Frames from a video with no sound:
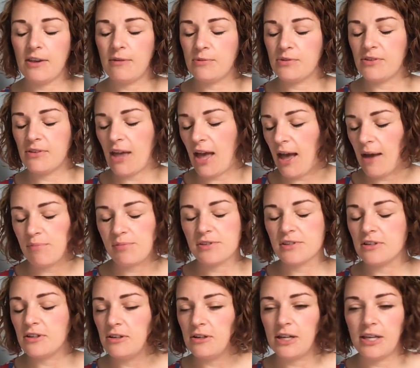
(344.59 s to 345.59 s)
It was
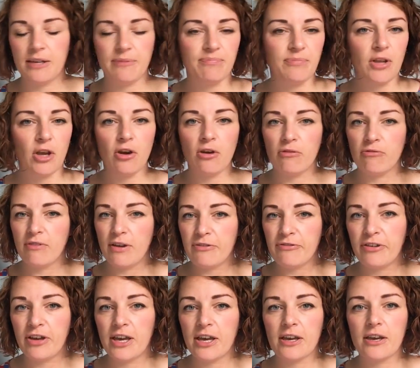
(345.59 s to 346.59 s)
absolutely
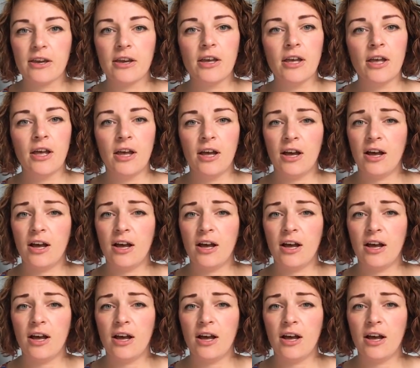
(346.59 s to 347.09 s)
horrific.